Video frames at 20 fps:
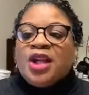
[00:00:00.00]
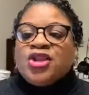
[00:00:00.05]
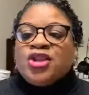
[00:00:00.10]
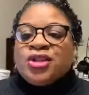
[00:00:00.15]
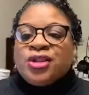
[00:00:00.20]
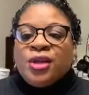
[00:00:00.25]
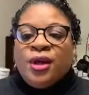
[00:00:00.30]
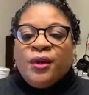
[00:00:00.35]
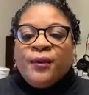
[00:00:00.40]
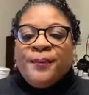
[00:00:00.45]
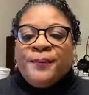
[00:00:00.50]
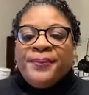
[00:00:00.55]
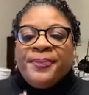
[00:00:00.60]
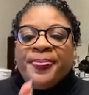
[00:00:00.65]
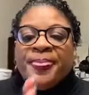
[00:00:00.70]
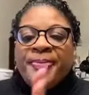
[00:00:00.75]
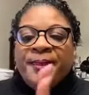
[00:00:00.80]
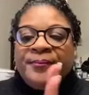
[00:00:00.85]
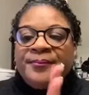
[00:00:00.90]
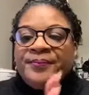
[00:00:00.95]
So,
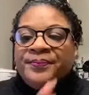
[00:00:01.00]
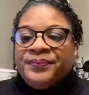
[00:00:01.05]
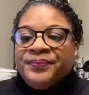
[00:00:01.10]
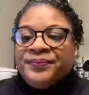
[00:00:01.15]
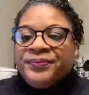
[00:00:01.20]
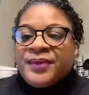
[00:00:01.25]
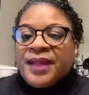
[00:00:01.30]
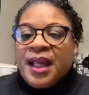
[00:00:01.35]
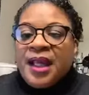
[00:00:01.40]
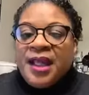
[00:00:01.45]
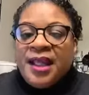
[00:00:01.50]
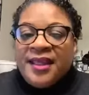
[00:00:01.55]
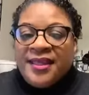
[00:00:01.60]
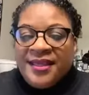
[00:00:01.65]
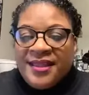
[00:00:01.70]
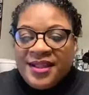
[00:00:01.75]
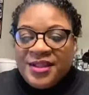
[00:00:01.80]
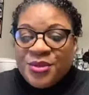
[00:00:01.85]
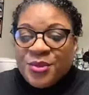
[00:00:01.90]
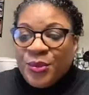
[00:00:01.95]

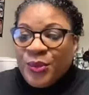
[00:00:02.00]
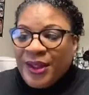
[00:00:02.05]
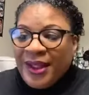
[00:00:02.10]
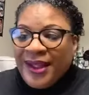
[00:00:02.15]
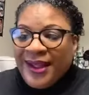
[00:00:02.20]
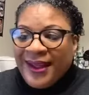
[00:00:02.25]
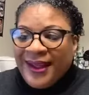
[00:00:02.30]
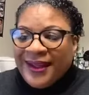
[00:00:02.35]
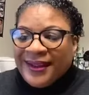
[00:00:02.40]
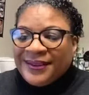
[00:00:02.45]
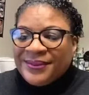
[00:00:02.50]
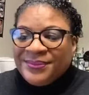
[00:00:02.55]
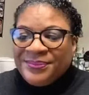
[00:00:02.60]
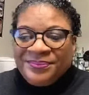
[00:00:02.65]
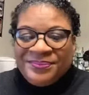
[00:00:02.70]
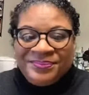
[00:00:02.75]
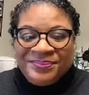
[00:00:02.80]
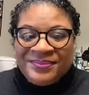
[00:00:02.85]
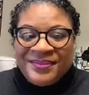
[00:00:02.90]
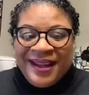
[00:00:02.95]
this weekend,
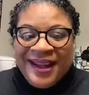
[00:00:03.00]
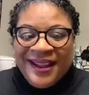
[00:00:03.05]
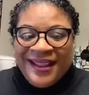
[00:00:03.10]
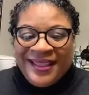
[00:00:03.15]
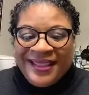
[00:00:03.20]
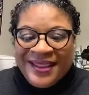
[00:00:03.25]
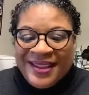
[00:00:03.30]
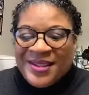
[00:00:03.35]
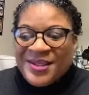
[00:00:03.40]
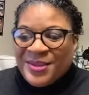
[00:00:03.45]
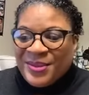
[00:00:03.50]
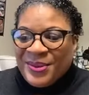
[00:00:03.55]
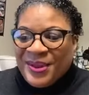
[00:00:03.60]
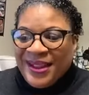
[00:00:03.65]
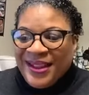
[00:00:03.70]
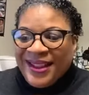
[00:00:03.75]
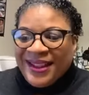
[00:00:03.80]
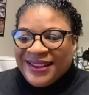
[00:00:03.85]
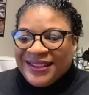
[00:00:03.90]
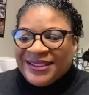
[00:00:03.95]
this
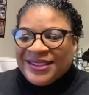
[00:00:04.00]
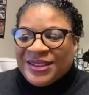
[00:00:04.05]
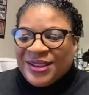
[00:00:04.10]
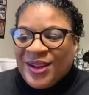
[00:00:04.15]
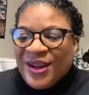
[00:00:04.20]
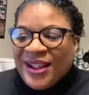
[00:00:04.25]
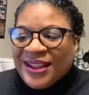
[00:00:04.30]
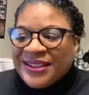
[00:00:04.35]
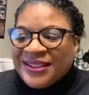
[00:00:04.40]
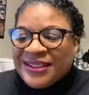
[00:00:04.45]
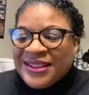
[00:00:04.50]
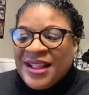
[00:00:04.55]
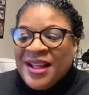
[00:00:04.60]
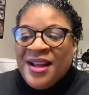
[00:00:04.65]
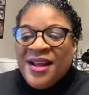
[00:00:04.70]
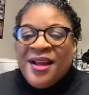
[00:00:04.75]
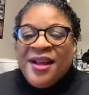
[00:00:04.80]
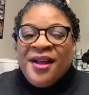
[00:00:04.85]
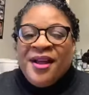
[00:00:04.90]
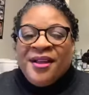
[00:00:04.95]
weekend starts
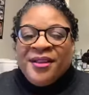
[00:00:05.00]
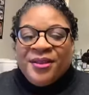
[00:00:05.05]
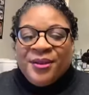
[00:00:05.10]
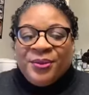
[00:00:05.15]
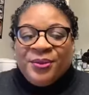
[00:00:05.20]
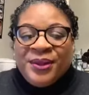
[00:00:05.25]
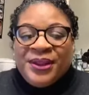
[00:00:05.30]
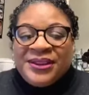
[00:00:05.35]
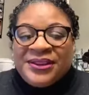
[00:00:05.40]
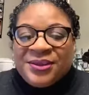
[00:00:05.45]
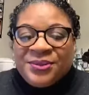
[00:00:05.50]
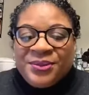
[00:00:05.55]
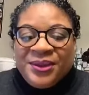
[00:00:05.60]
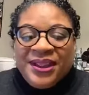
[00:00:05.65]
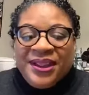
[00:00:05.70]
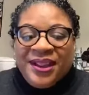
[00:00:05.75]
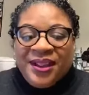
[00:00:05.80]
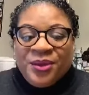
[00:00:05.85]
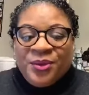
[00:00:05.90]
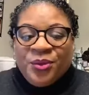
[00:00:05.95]
the Winter
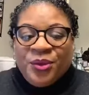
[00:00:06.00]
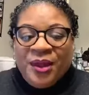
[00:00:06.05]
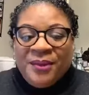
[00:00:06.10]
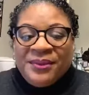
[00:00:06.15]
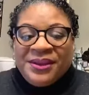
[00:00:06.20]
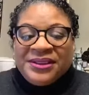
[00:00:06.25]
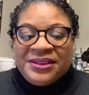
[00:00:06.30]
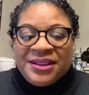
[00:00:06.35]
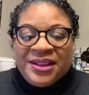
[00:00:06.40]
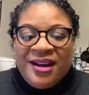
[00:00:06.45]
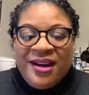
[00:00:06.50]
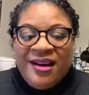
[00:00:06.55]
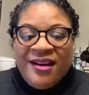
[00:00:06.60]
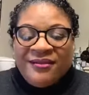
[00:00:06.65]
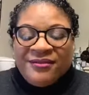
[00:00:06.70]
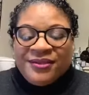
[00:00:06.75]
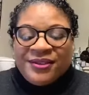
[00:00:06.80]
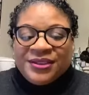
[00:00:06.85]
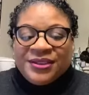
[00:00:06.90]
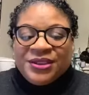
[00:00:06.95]
Weekend Women's
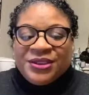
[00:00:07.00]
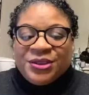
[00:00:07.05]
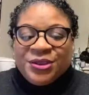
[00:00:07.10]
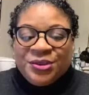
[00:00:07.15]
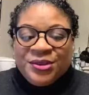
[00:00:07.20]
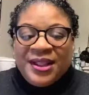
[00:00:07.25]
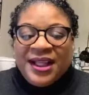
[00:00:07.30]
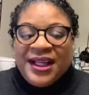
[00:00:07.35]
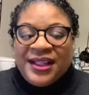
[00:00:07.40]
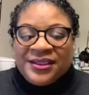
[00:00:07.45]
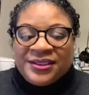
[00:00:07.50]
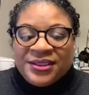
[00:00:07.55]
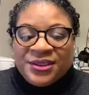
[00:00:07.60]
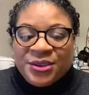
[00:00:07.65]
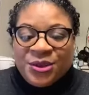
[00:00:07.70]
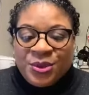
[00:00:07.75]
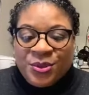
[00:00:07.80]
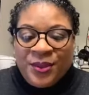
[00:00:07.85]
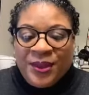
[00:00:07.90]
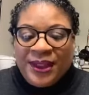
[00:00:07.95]
Conference
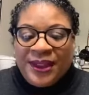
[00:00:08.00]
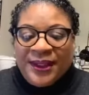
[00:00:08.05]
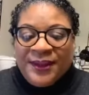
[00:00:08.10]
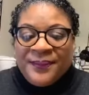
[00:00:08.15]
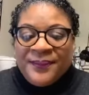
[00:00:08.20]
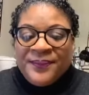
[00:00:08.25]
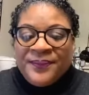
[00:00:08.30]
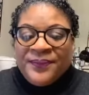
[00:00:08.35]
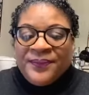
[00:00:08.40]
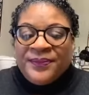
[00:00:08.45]
2020.